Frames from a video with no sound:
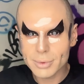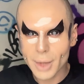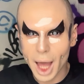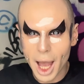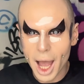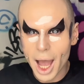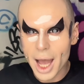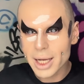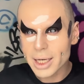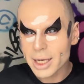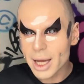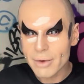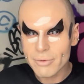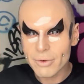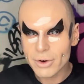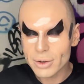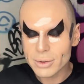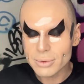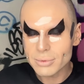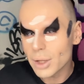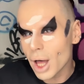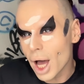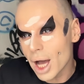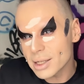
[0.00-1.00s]
I never
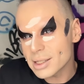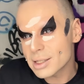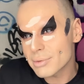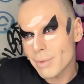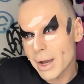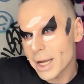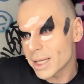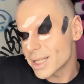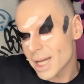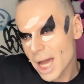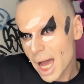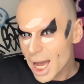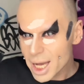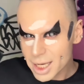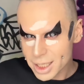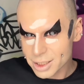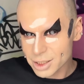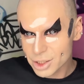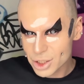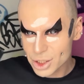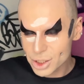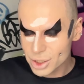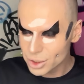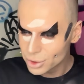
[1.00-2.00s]
lost my
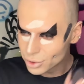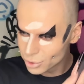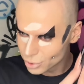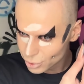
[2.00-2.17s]
touch.